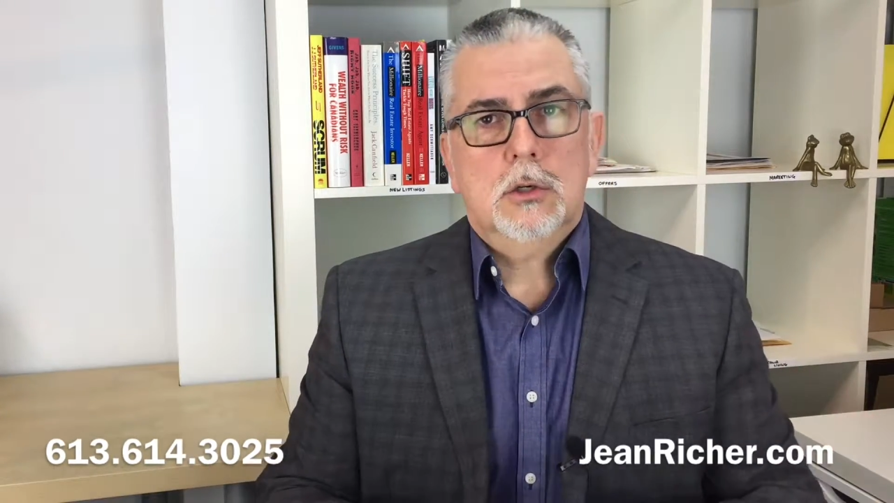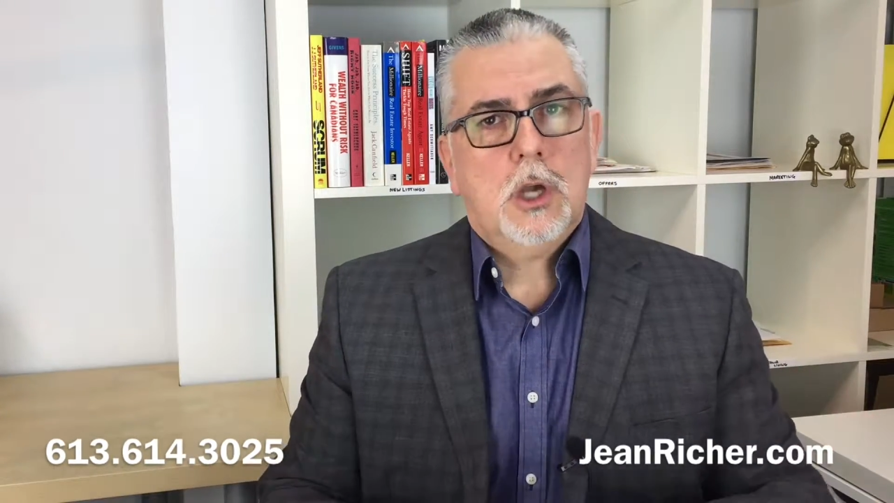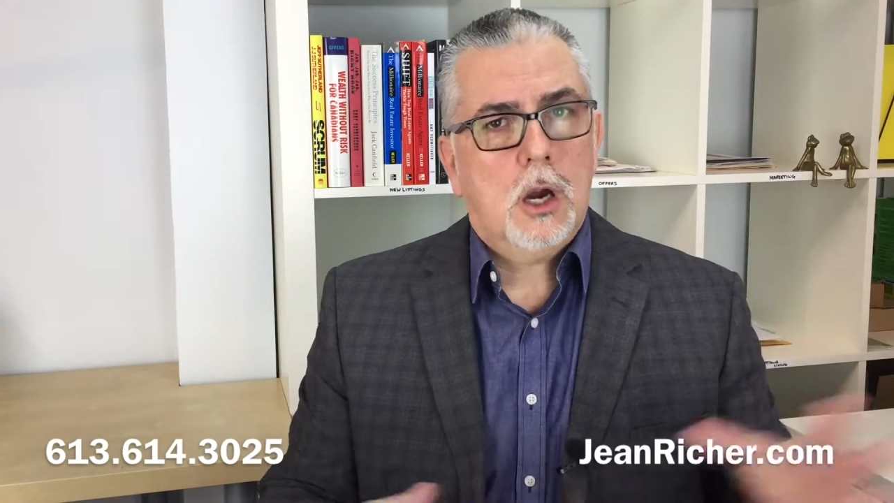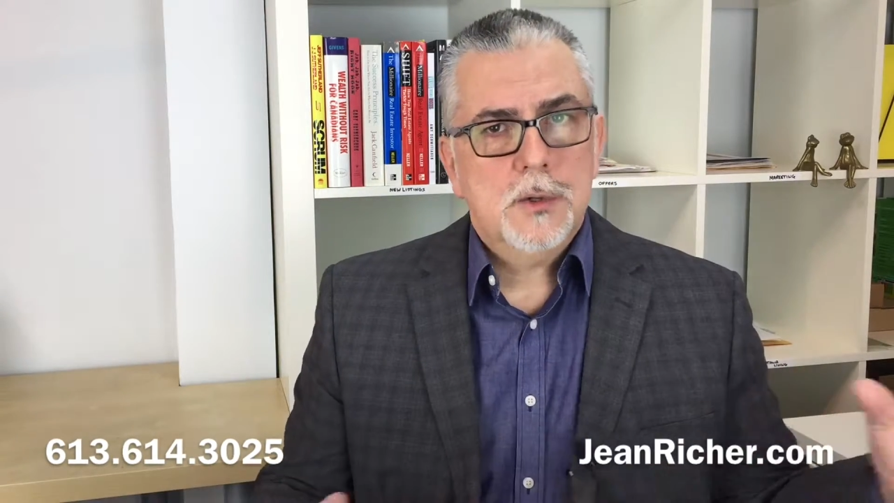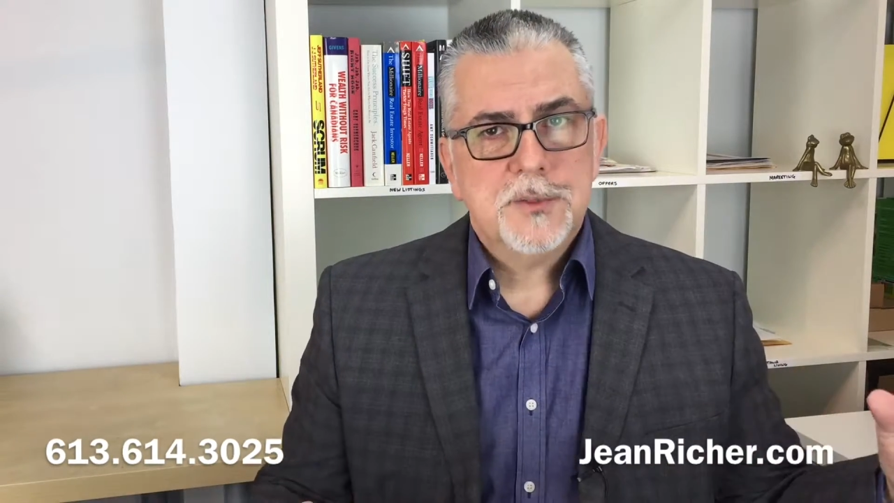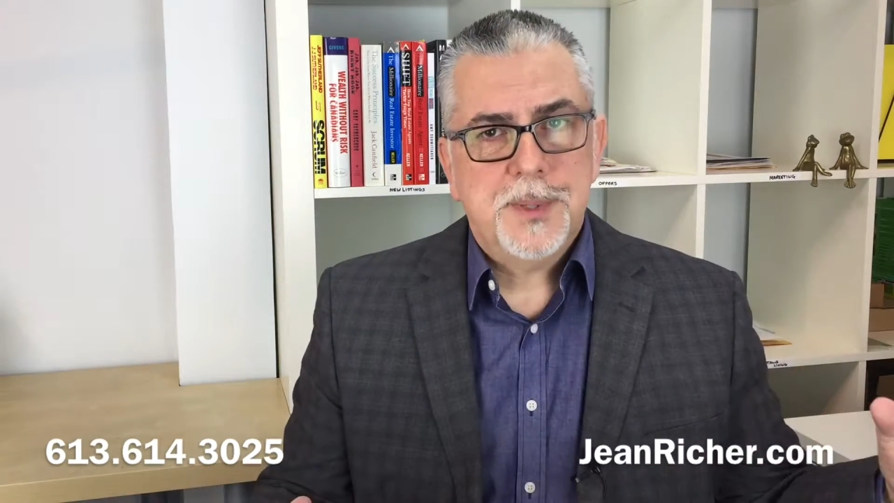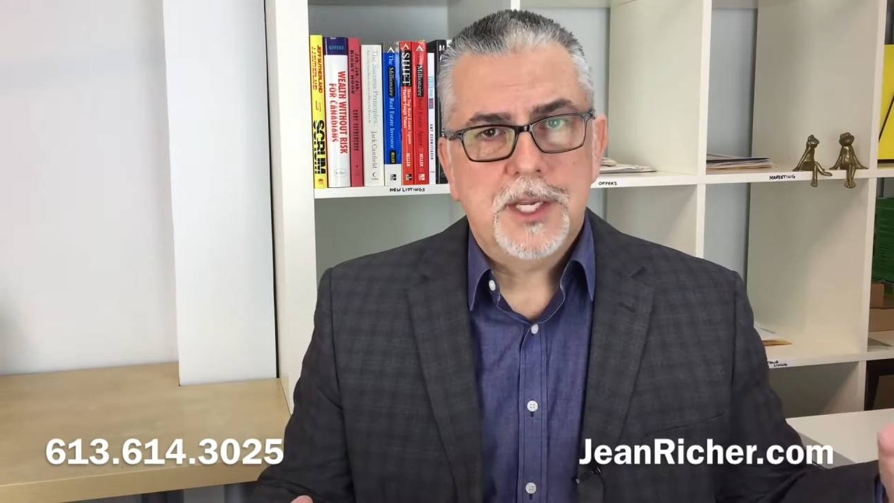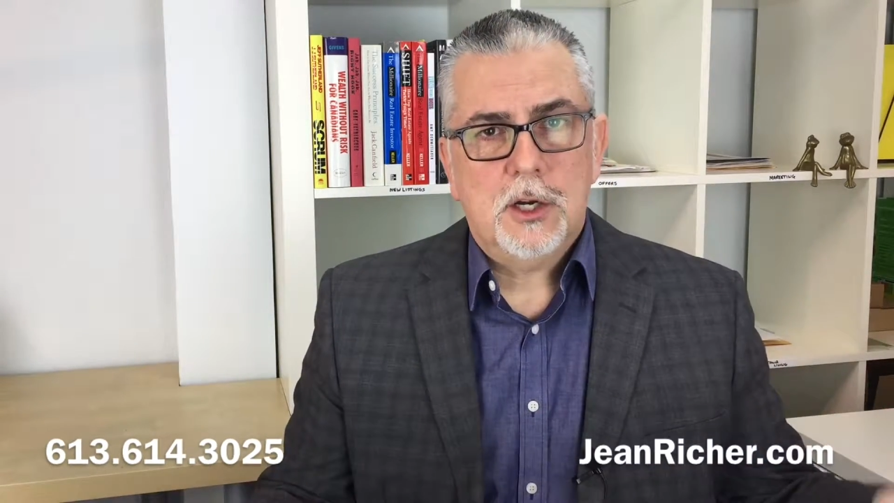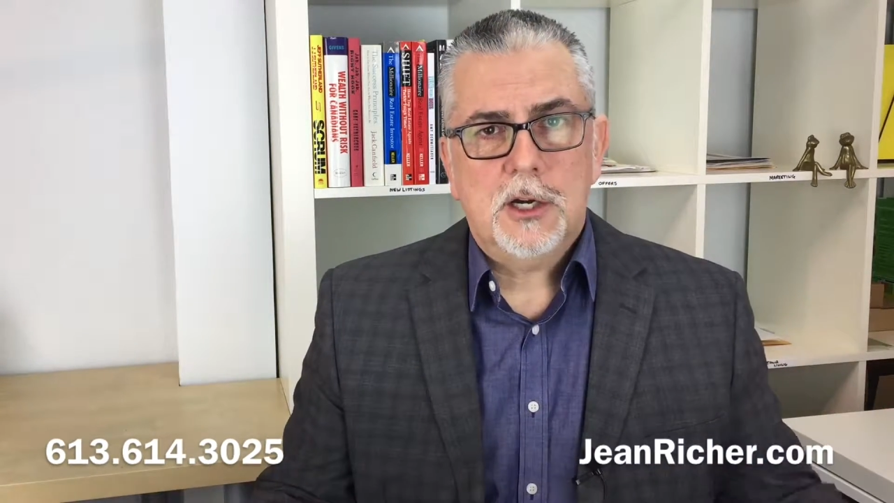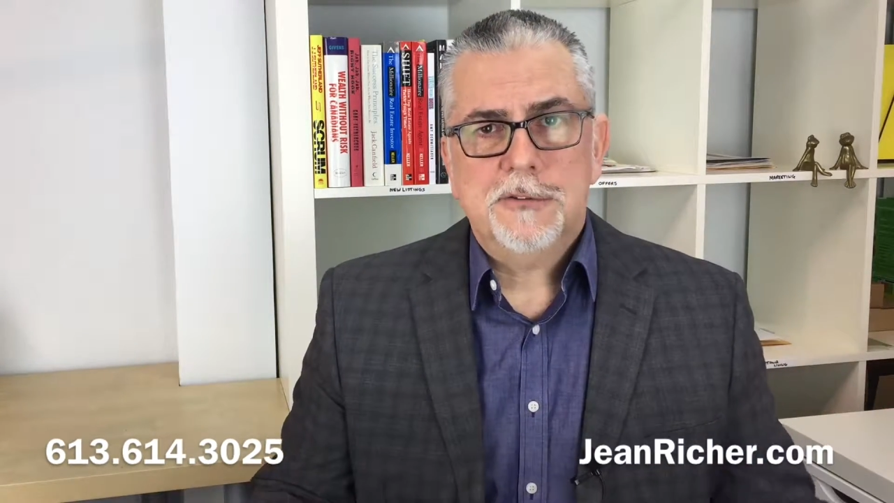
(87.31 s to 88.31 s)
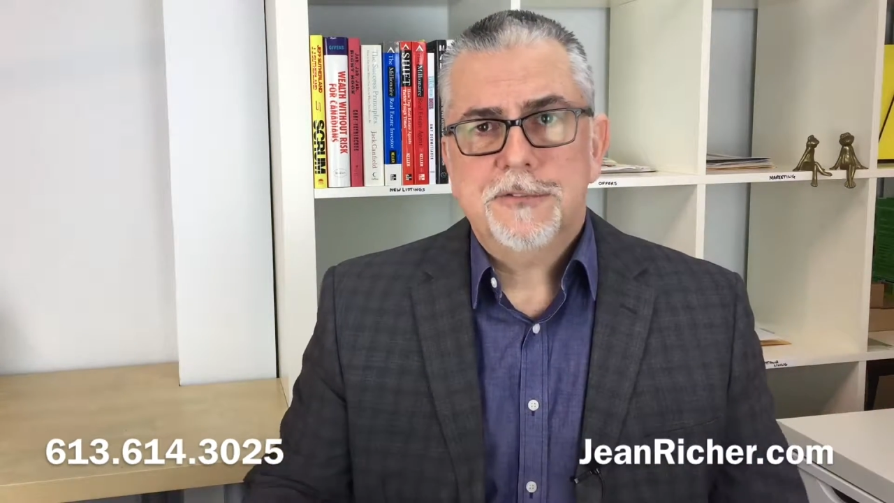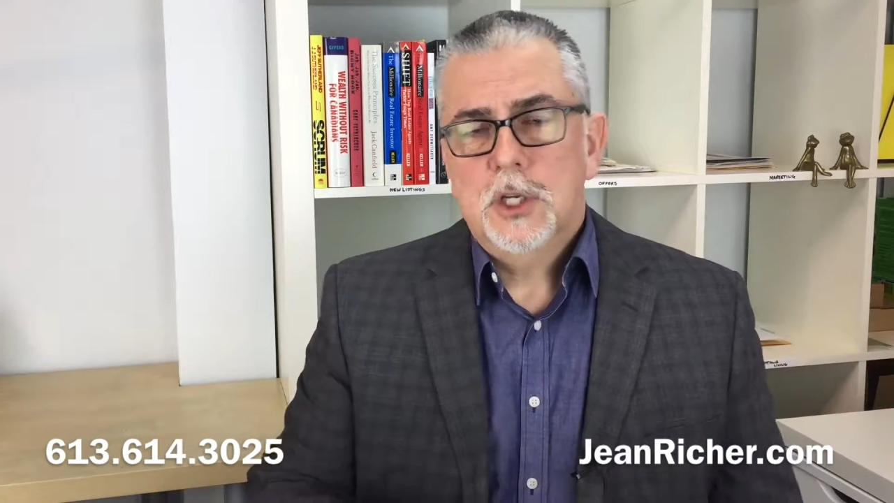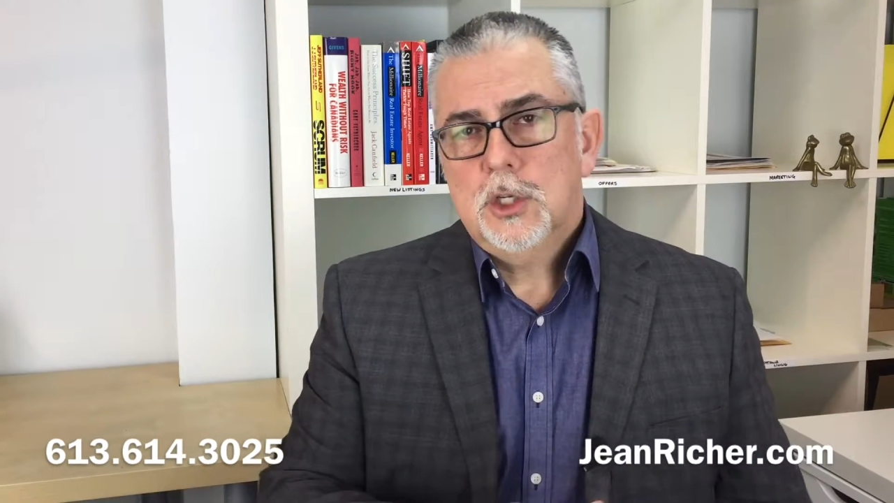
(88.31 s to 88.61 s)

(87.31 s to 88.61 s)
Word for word: car is paid off,